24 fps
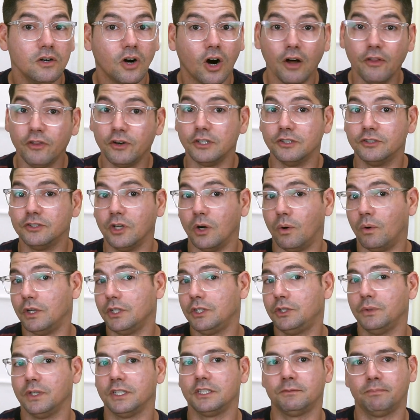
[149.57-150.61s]
Others go
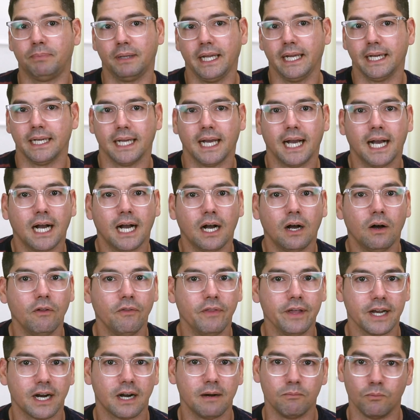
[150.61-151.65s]
on to explain how
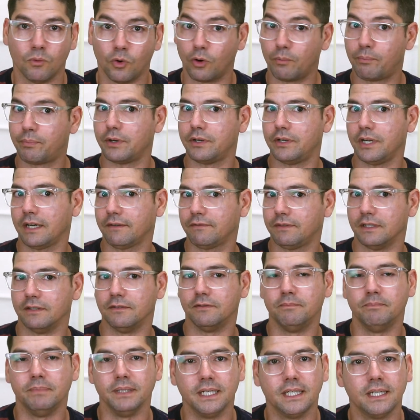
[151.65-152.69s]
they are more
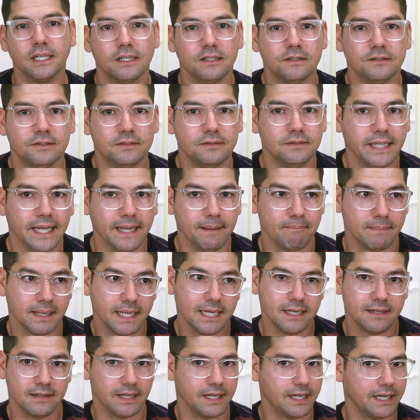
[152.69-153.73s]
productive because they
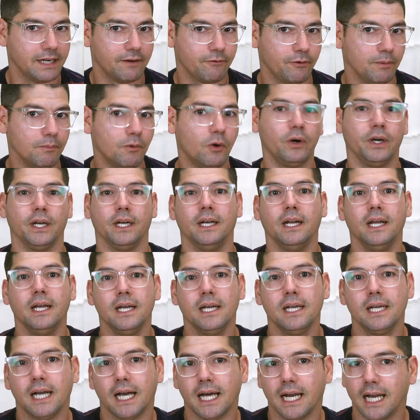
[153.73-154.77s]
meditate every morning,
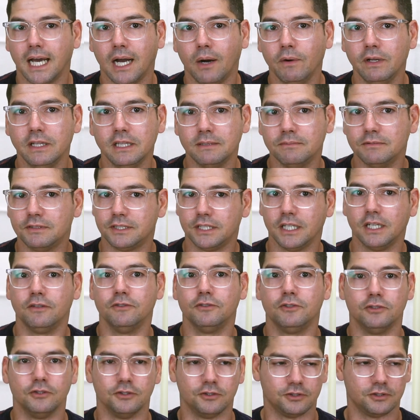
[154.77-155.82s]
allowing
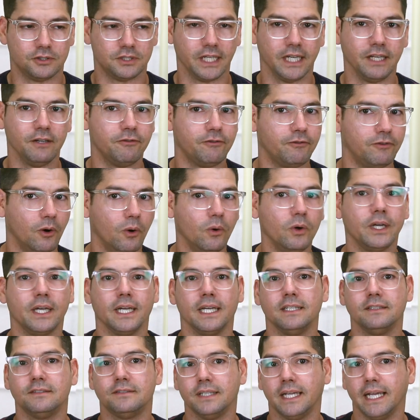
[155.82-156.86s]
themselves to stay
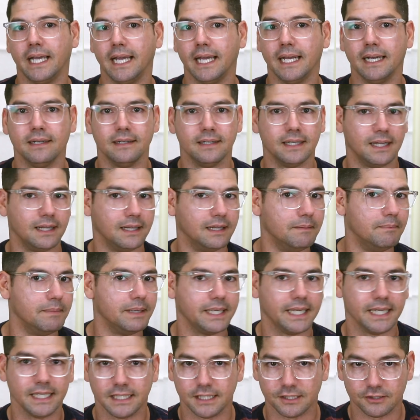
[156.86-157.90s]
focused and
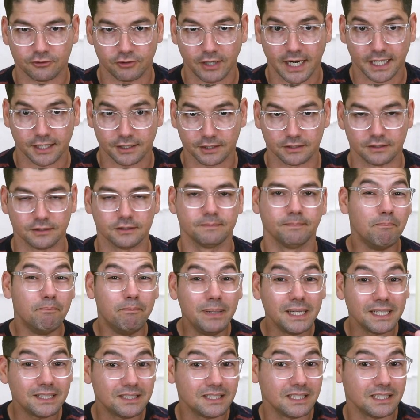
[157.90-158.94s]
eliminate distractions.
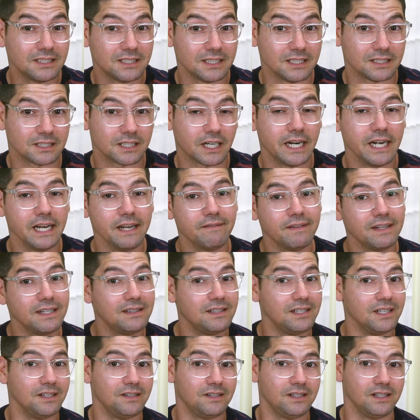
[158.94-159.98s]
Businesses are even
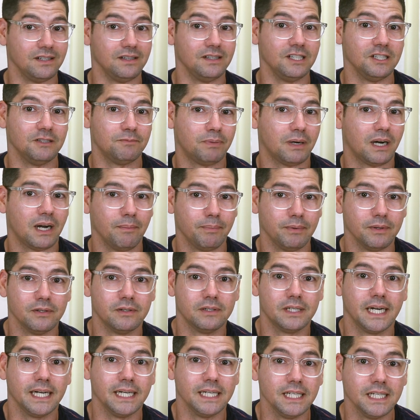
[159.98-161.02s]
teaching these
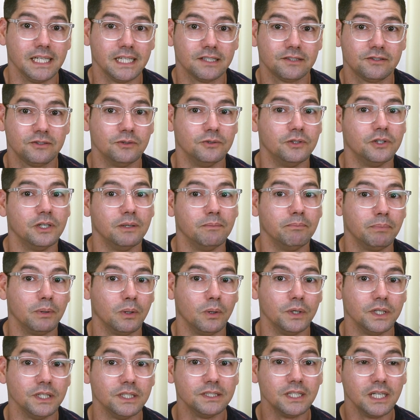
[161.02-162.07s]
popular ideas to their
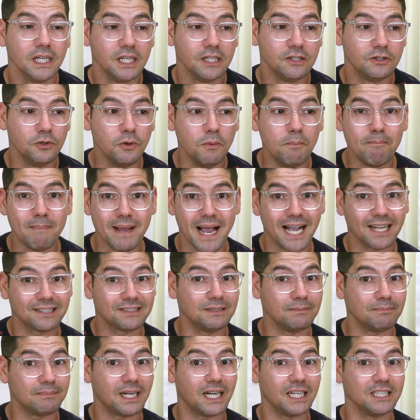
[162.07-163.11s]
employees to
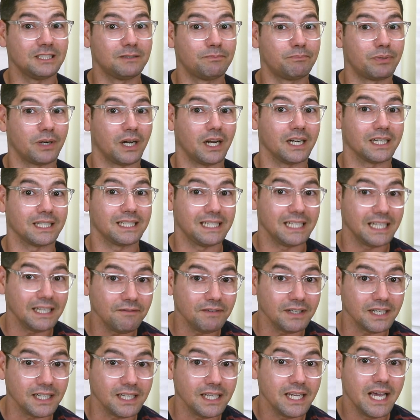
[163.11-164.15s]
maximize
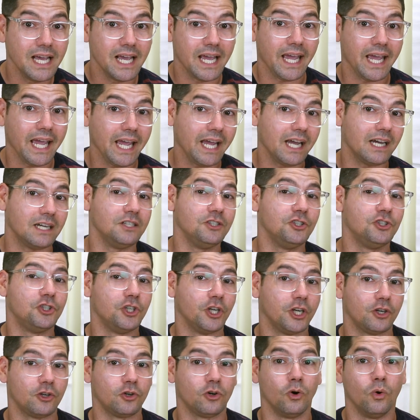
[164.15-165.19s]
productivity and
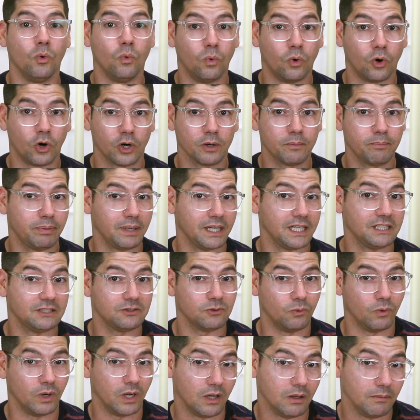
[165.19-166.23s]
general
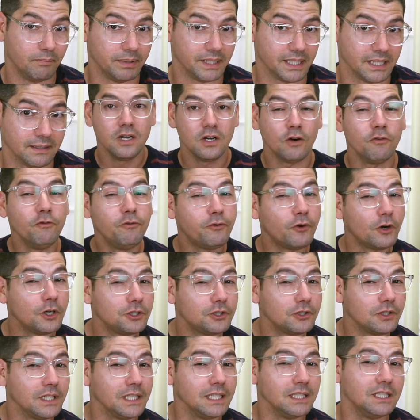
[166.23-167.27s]
workplace well-being.
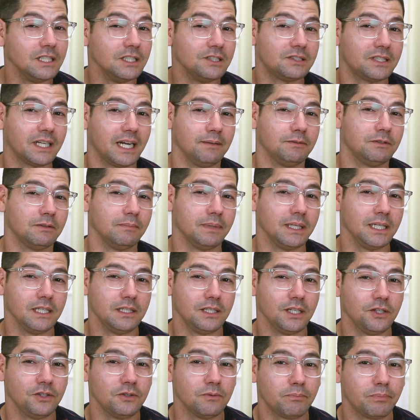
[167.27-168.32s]
Unfortunately, these types of
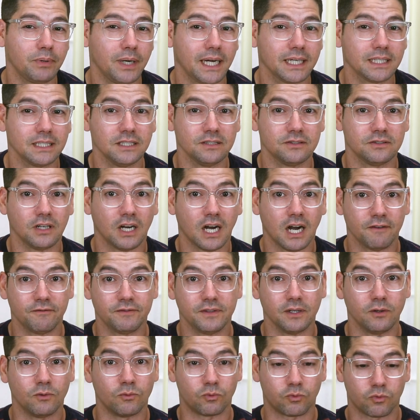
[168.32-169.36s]
meditation practice
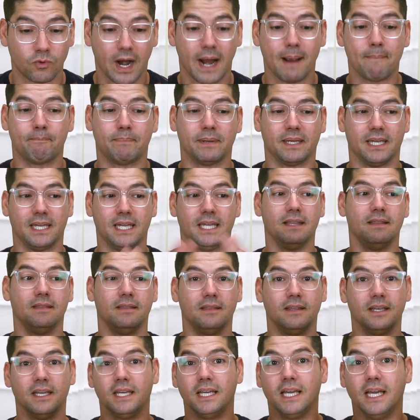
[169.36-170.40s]
often wrap
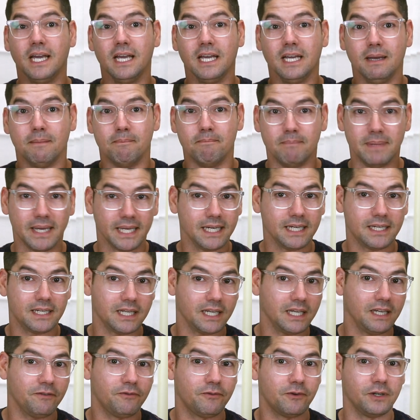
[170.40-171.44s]
in the
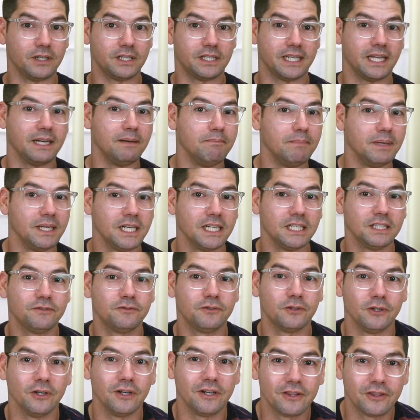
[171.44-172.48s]
meditate for 10 minutes
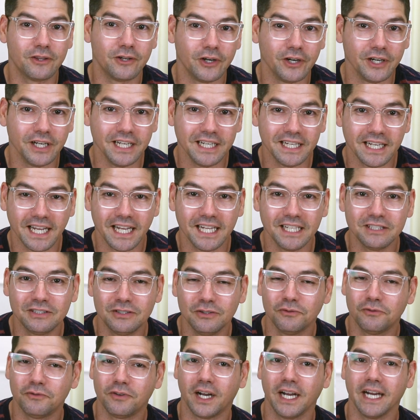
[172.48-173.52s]
for 30 days
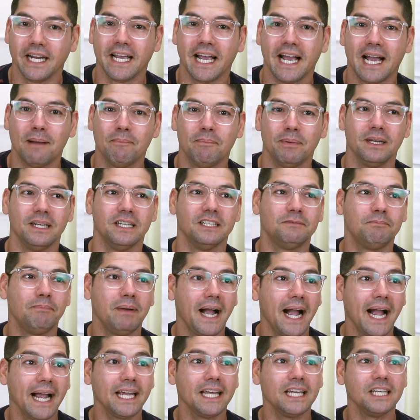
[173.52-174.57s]
to find happiness
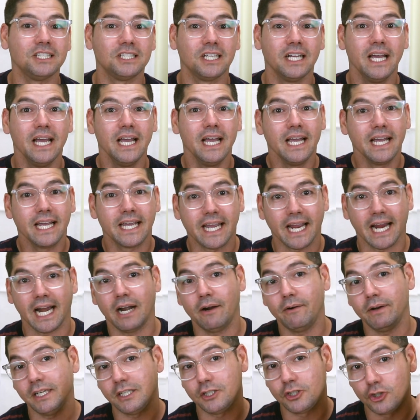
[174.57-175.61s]
package
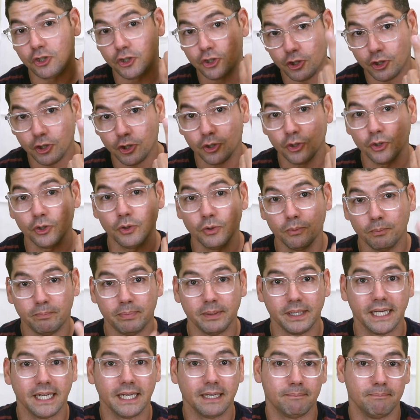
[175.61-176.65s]
carry two
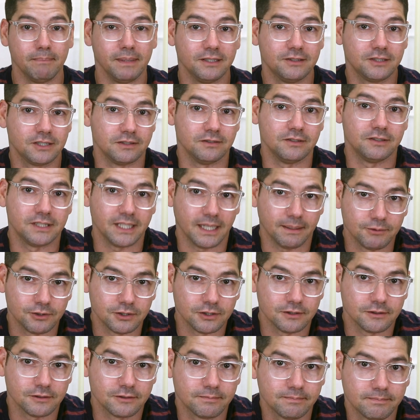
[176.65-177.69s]
big
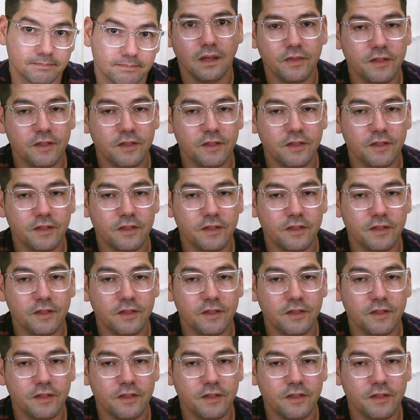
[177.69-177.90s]
misconceptions.